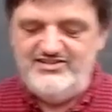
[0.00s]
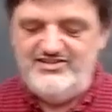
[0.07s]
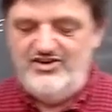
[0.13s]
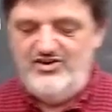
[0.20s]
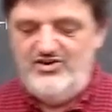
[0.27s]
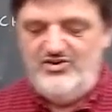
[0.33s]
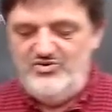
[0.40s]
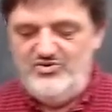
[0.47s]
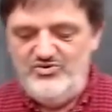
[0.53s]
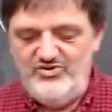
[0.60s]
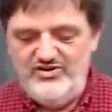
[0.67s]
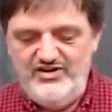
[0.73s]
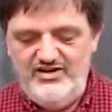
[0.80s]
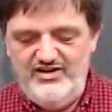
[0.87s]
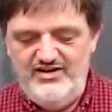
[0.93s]

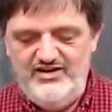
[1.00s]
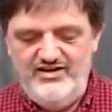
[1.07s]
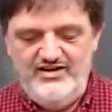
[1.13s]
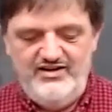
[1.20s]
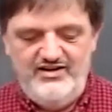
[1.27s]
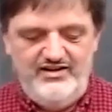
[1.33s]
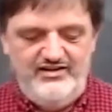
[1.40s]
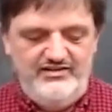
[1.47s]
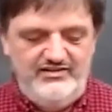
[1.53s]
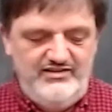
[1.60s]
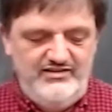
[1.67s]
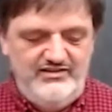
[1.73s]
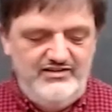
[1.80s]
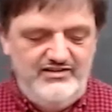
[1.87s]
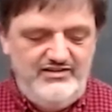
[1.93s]
so uh,
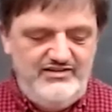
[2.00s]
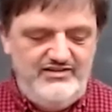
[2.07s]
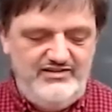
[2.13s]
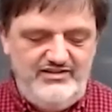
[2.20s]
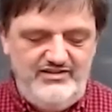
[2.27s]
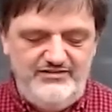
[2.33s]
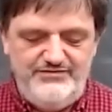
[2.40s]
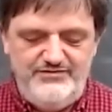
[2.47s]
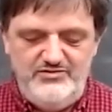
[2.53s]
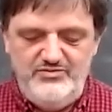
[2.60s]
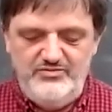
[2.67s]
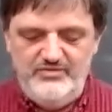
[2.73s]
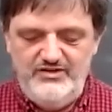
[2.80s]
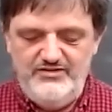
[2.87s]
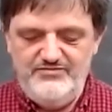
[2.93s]
if
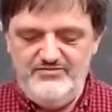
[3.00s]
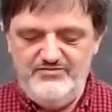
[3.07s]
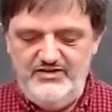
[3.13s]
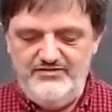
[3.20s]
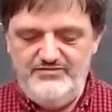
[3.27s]
you if